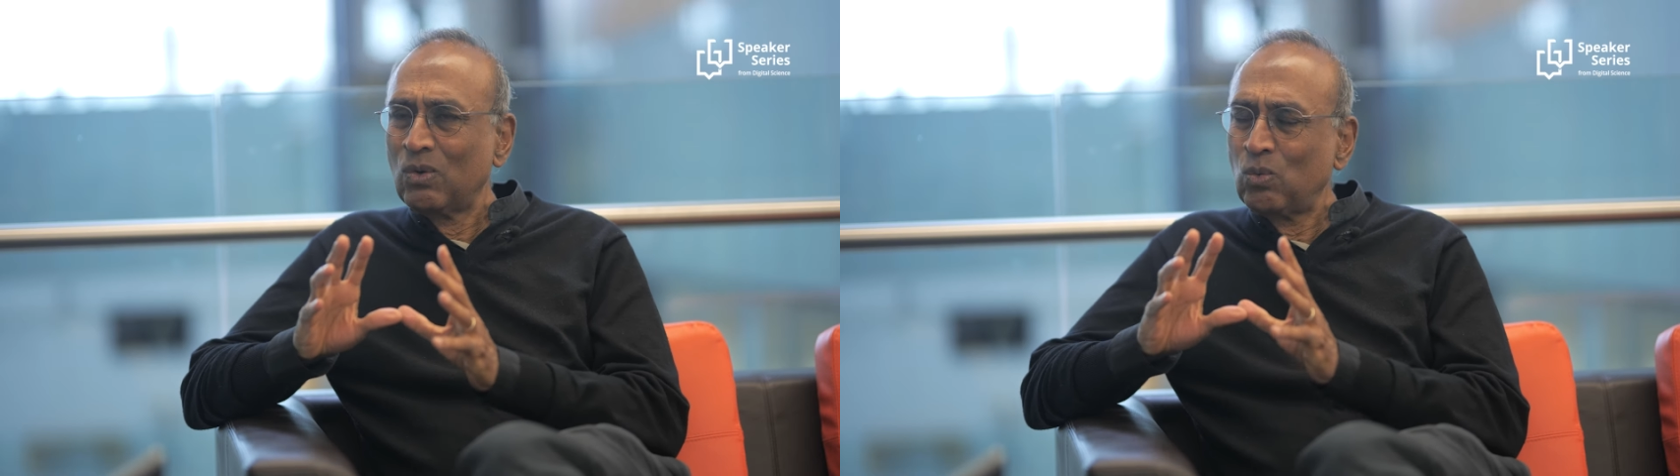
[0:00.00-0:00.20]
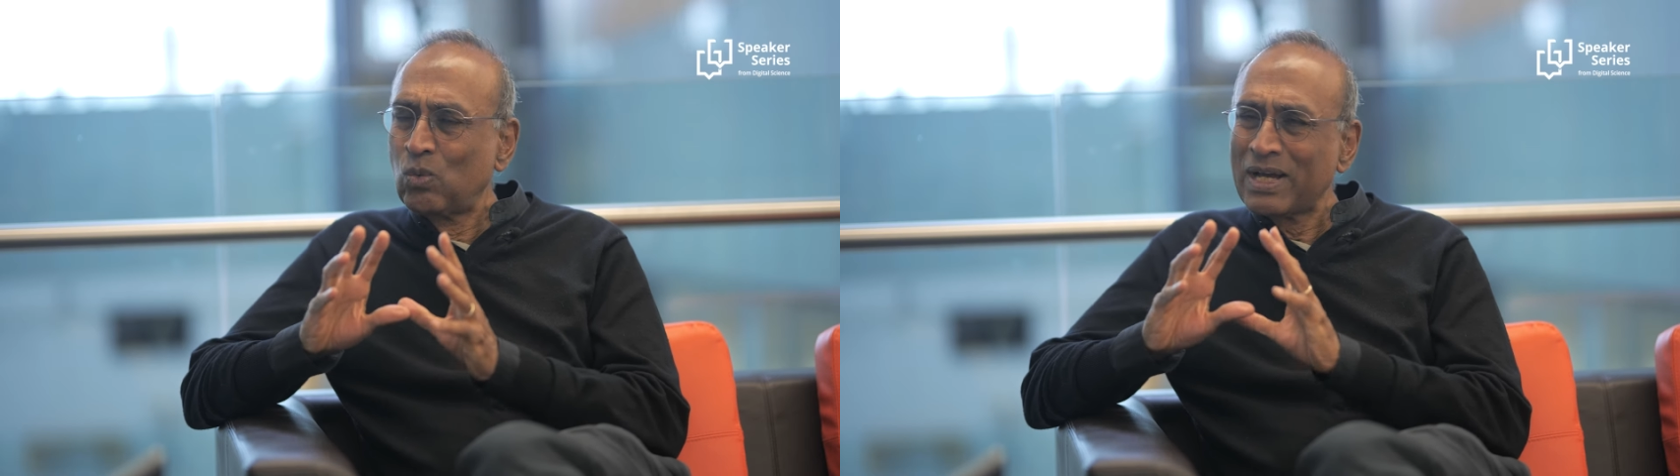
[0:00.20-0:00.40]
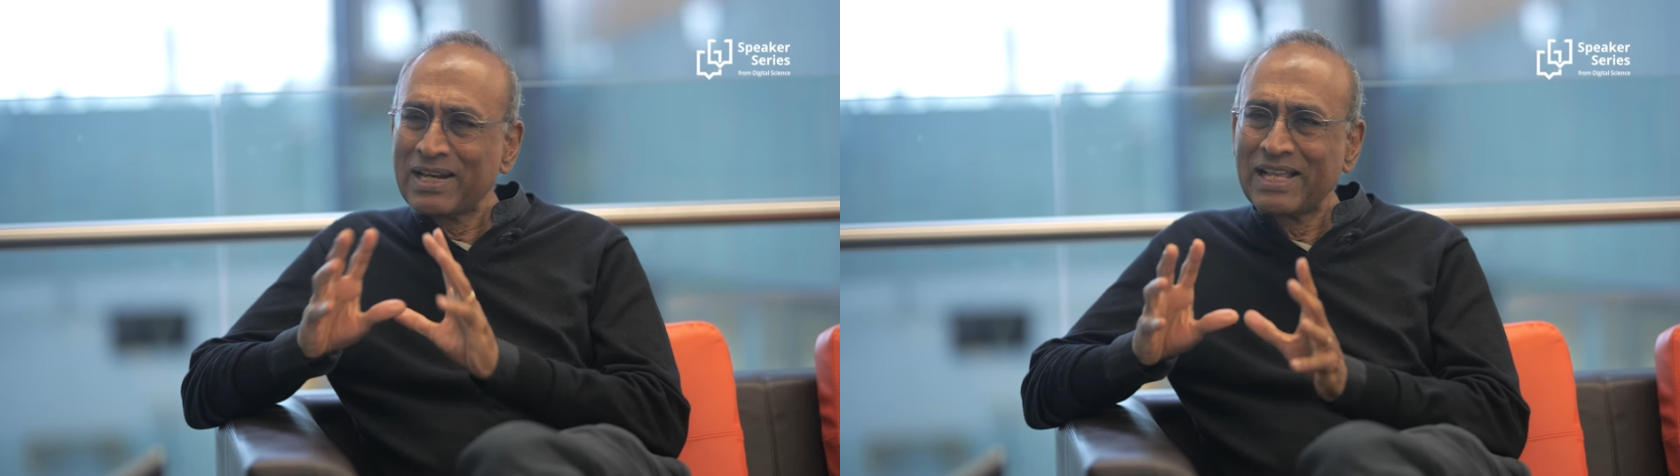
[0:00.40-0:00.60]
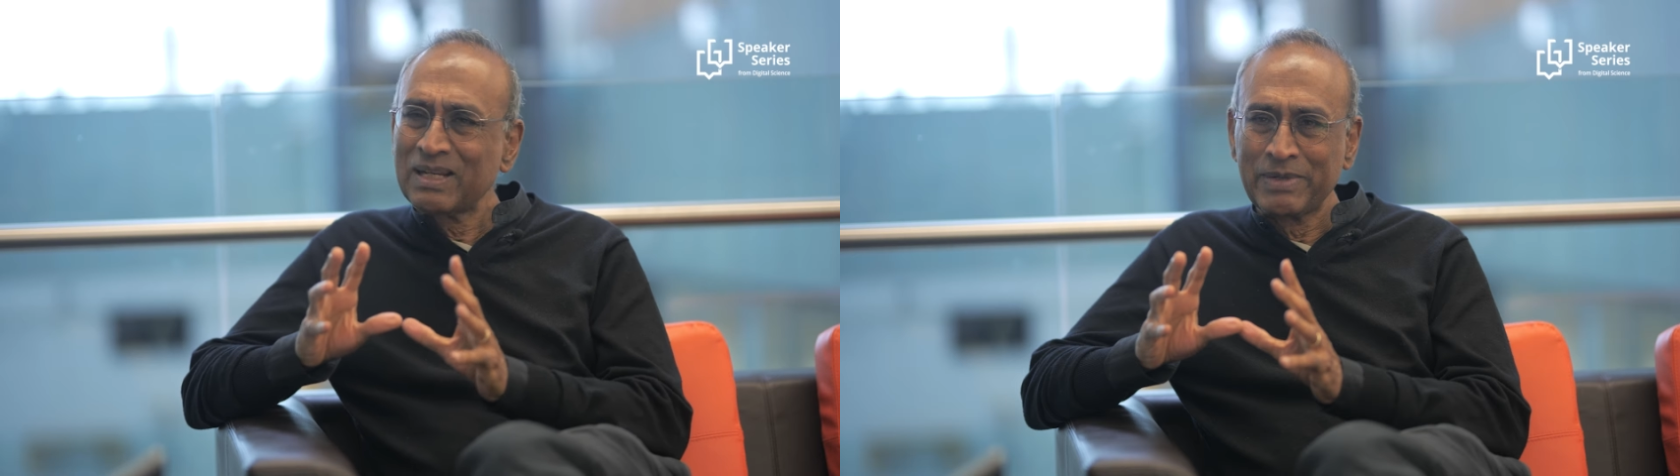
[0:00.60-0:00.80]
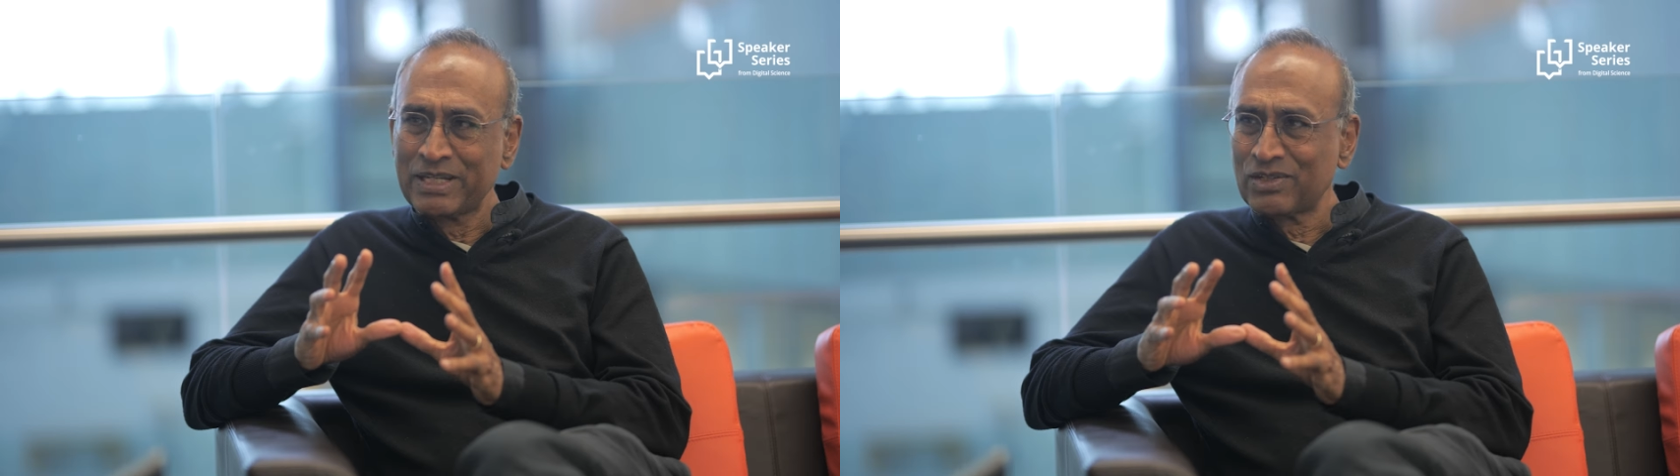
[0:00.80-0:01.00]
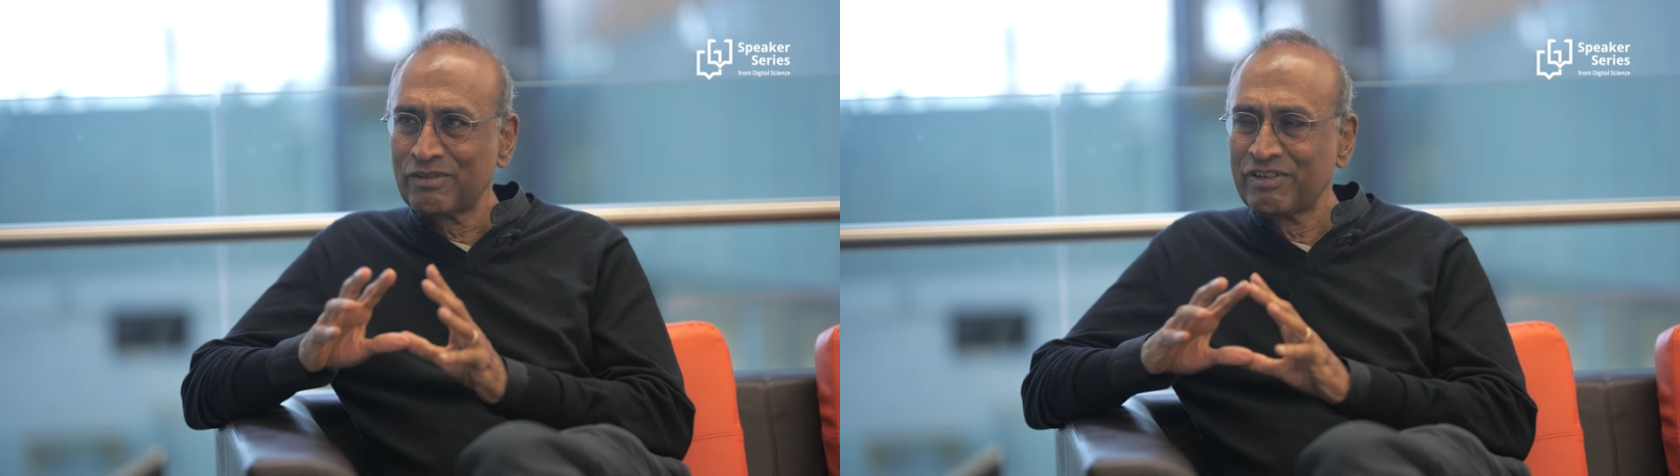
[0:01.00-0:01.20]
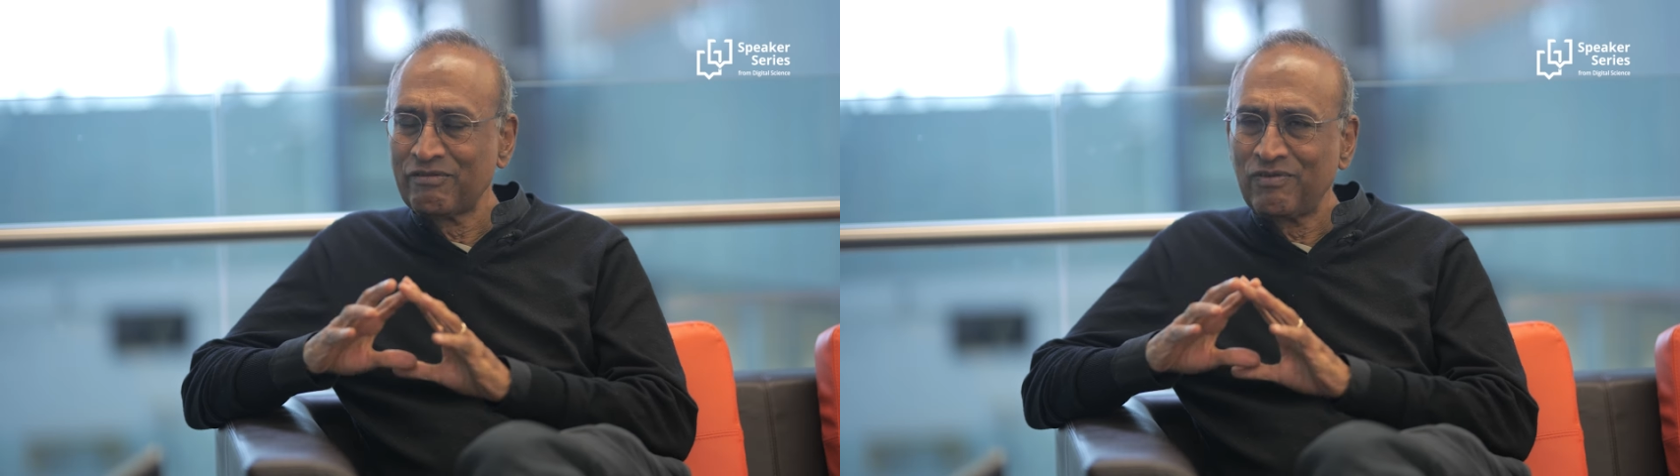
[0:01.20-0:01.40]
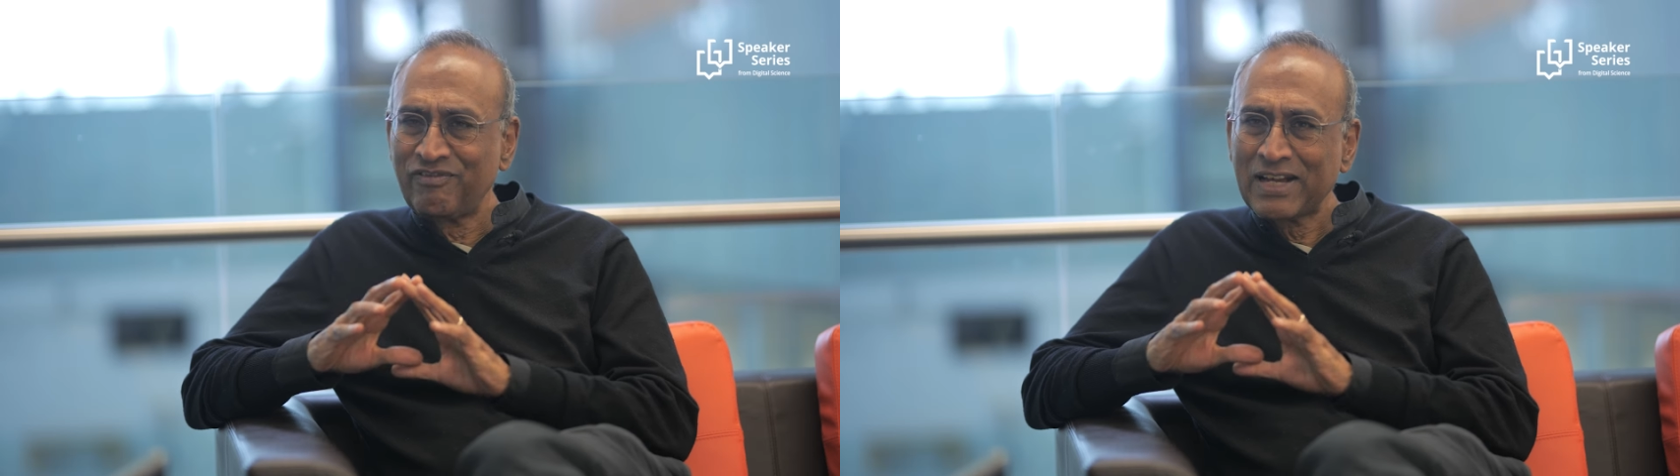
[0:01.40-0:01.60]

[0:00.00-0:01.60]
one element of a